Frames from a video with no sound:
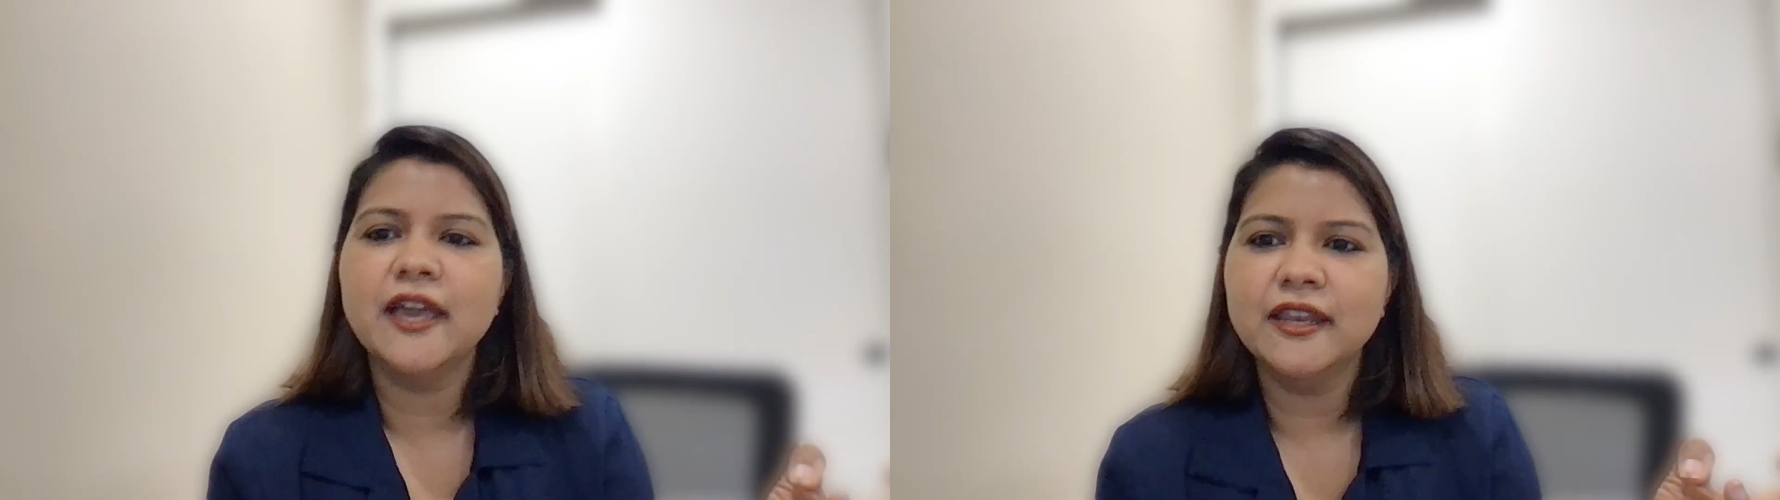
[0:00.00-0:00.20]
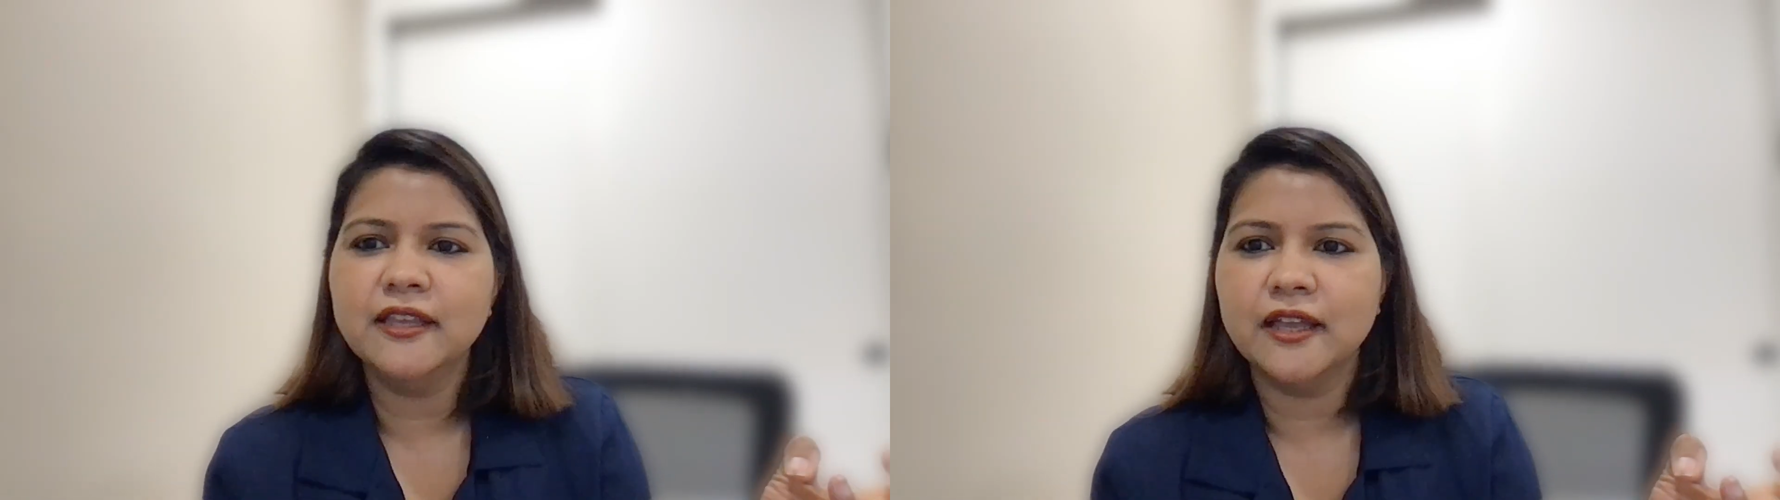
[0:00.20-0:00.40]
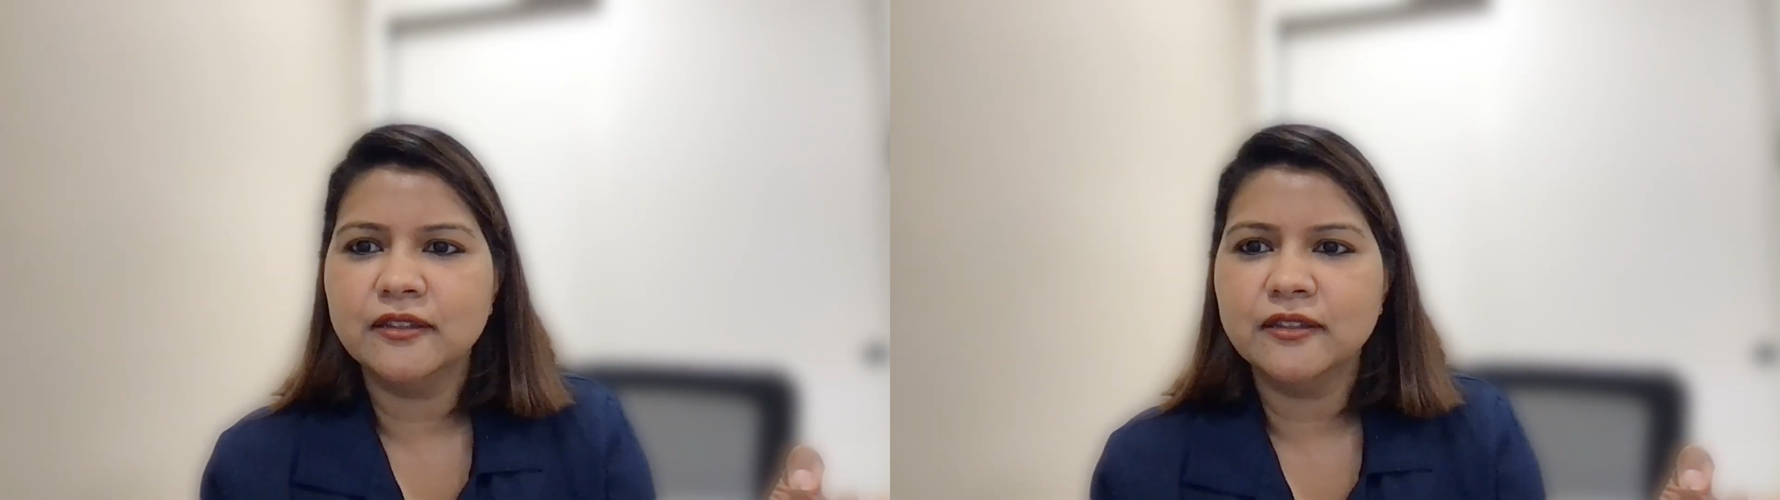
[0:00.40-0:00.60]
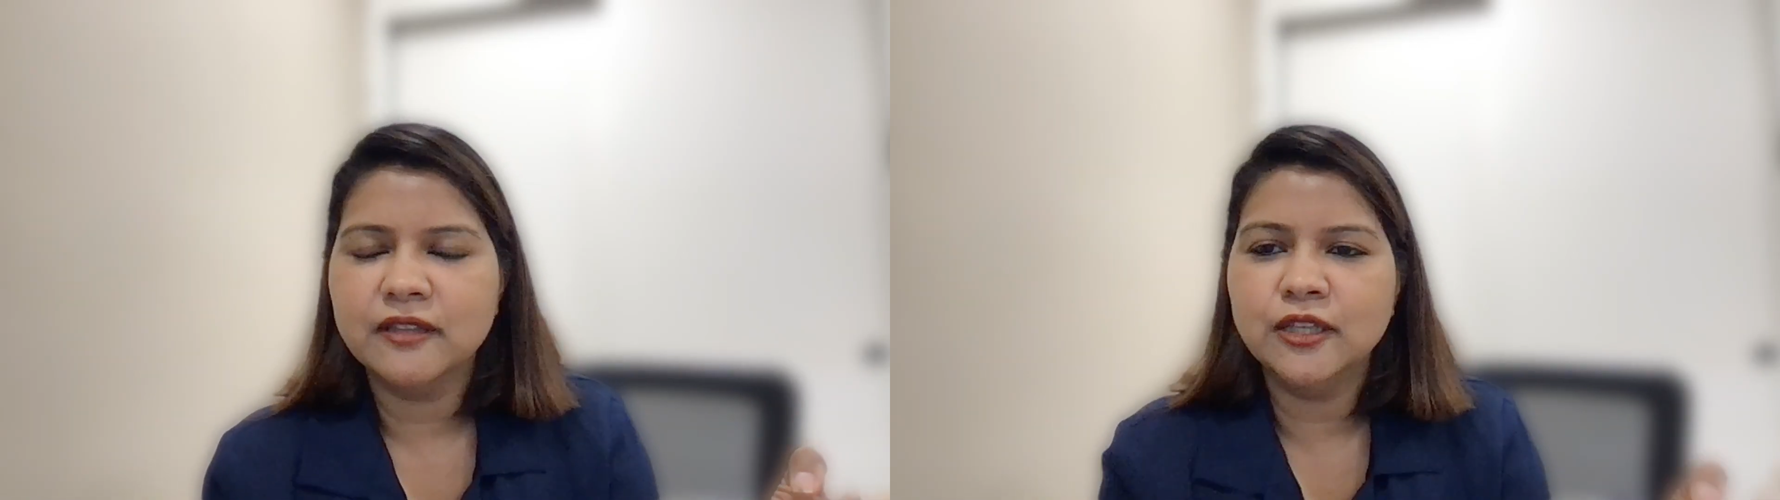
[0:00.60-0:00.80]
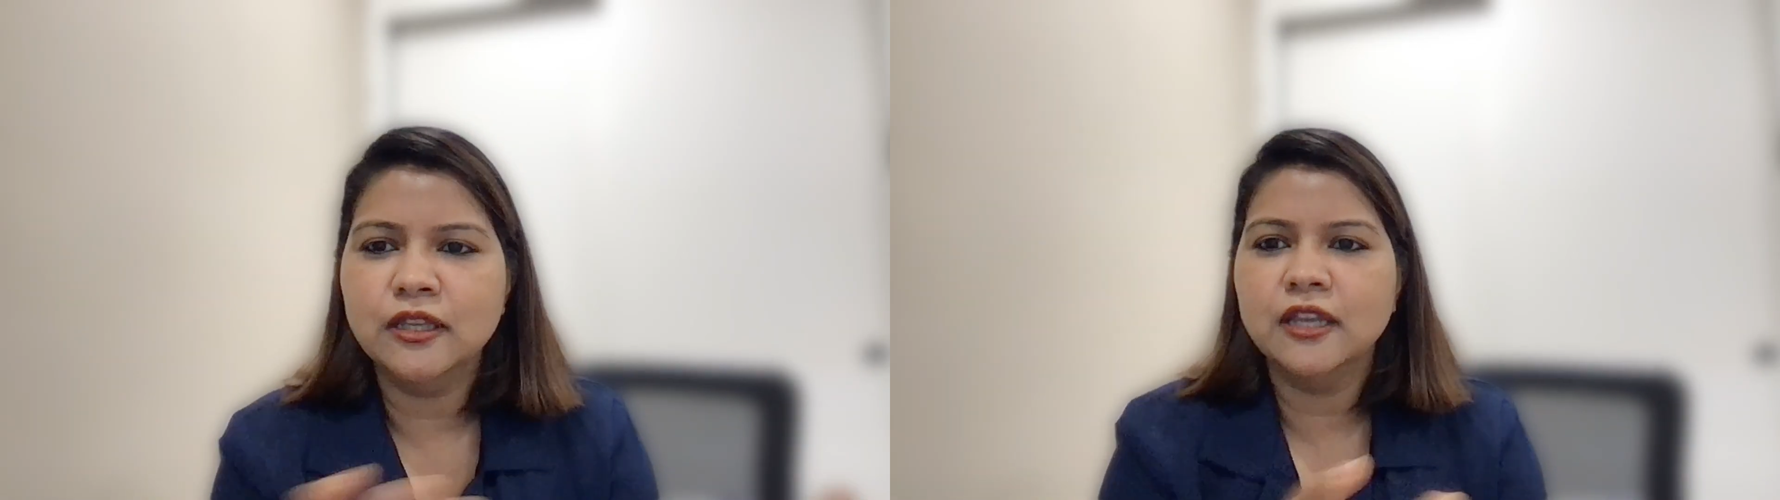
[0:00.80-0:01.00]
there yet
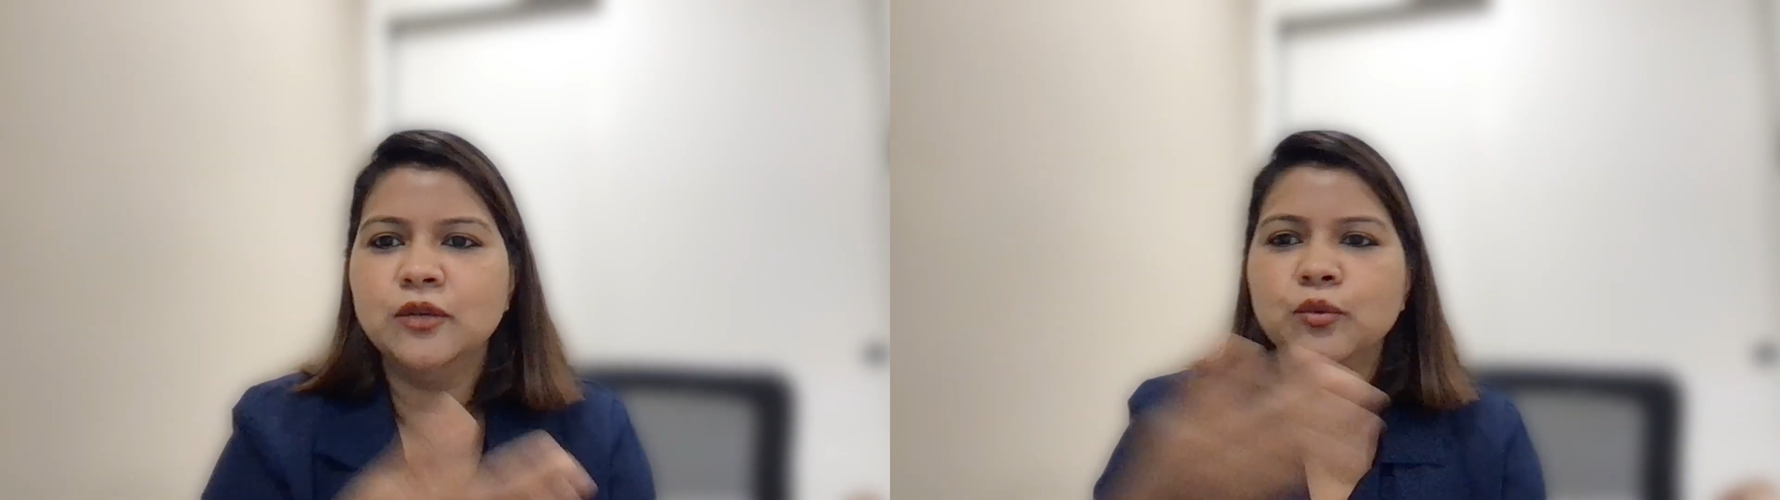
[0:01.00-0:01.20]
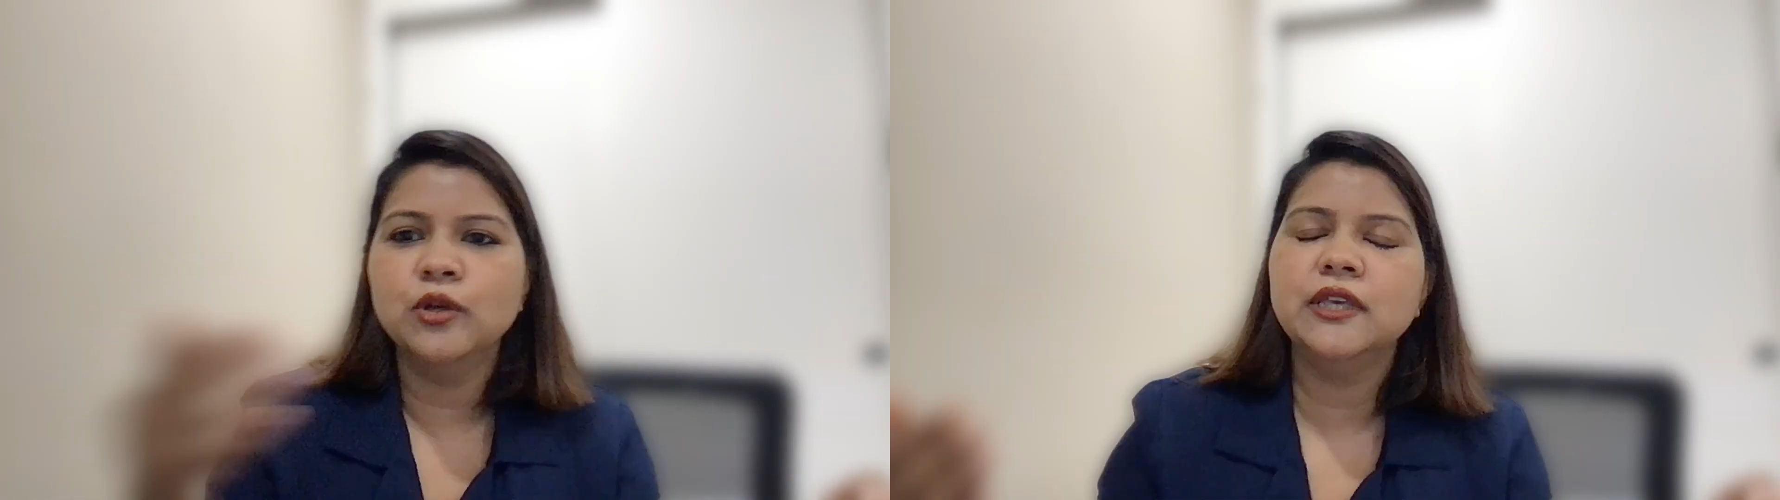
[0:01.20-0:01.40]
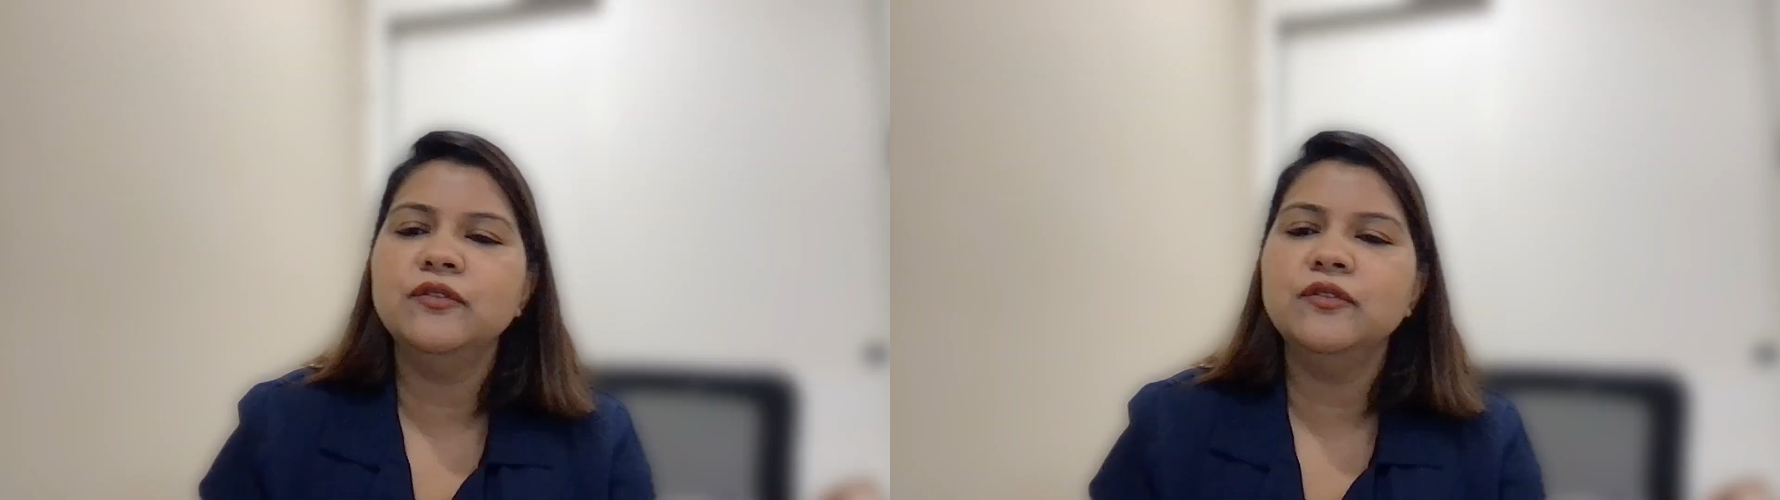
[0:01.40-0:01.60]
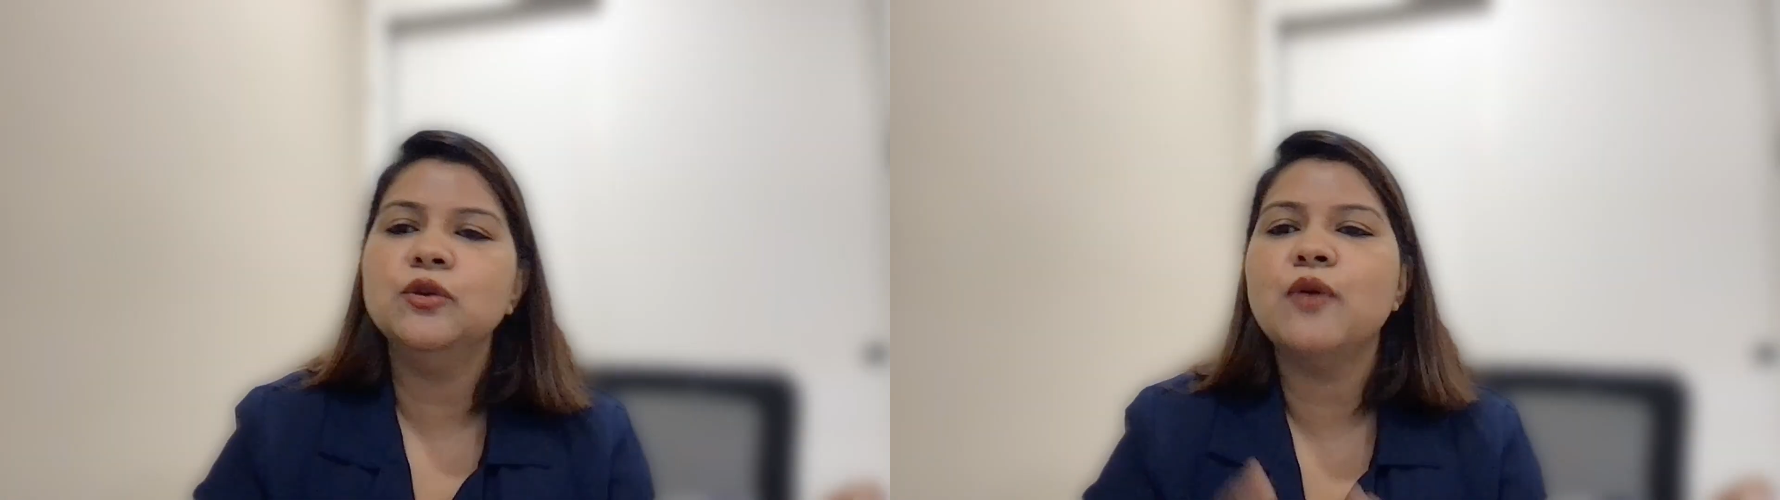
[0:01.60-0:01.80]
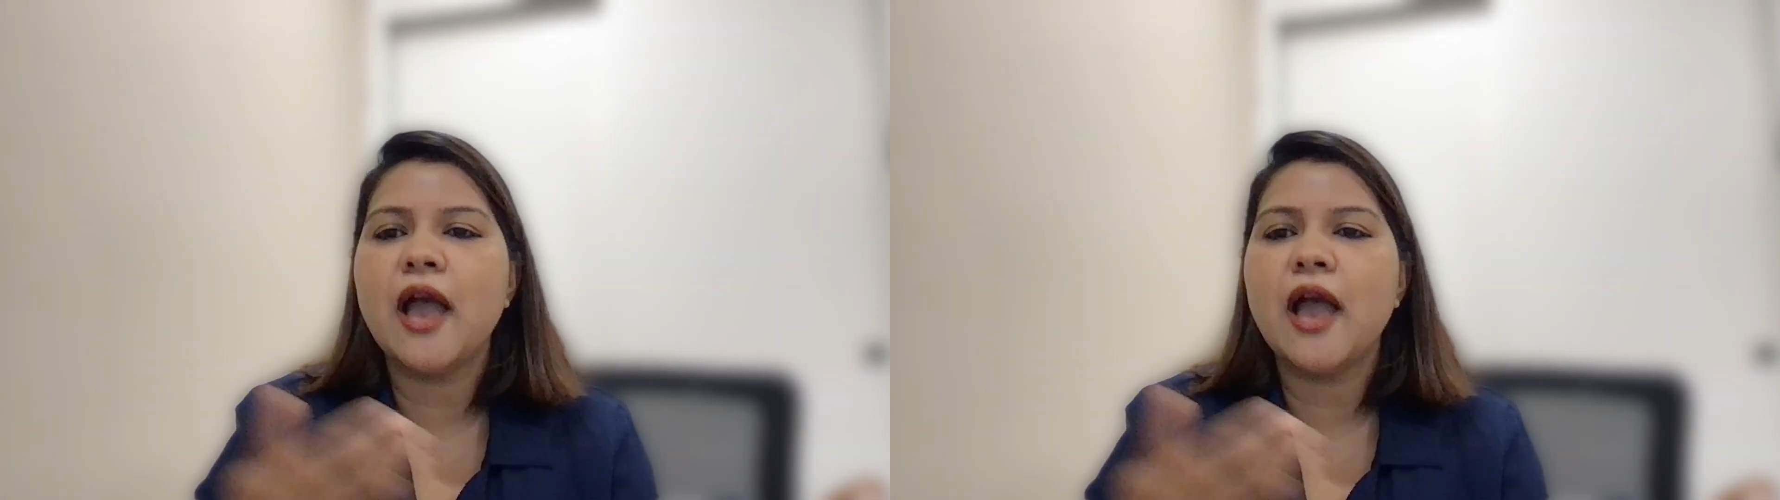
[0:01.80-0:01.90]
that it would give you